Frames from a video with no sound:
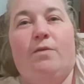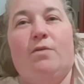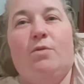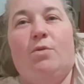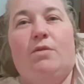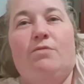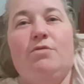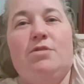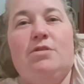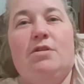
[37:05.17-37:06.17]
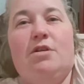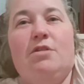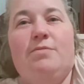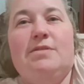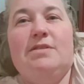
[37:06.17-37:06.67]
When a rooster
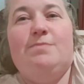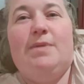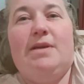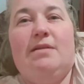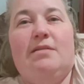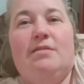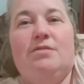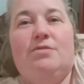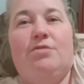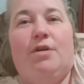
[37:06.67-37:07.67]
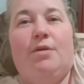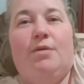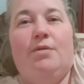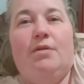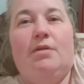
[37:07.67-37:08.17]
opens its beak to crow,
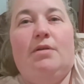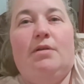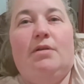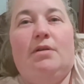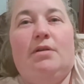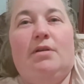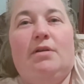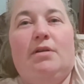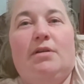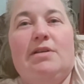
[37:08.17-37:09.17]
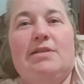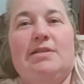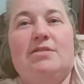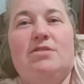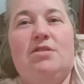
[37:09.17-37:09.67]
its
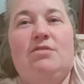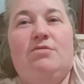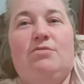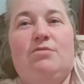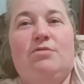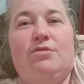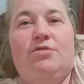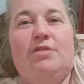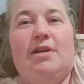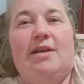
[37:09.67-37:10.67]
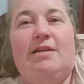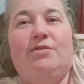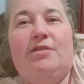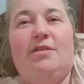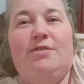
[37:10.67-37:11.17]
external auditory canals
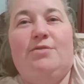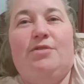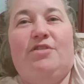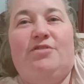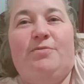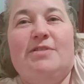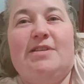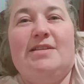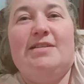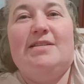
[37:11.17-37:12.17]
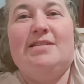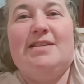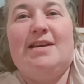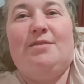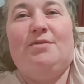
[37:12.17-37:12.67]
close off, presenting
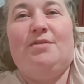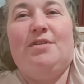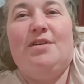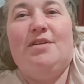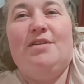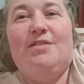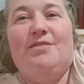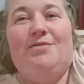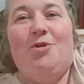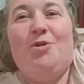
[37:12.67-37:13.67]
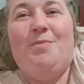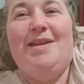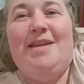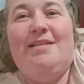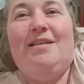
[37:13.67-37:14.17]
sound coming
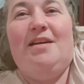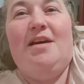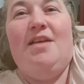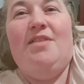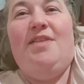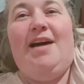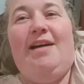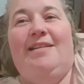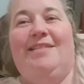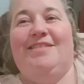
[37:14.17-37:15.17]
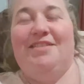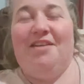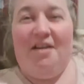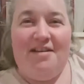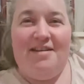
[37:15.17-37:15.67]
in. That is,
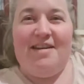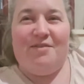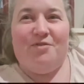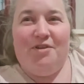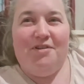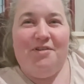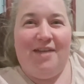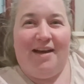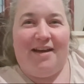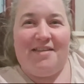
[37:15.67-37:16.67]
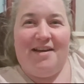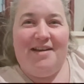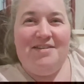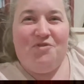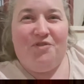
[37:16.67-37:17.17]
I never knew that. That is
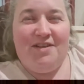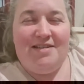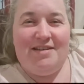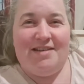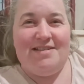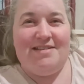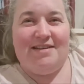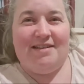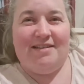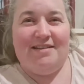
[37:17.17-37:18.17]
fascinating.